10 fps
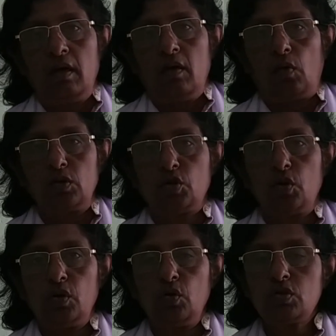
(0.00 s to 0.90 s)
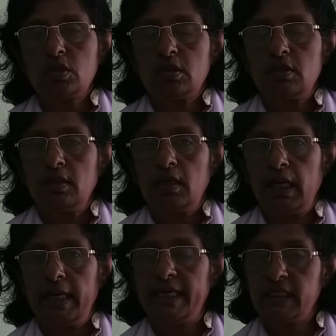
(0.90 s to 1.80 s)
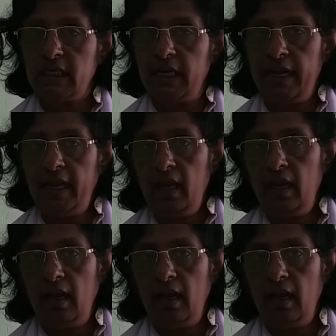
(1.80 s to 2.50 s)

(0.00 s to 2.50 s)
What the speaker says: Also use dictionary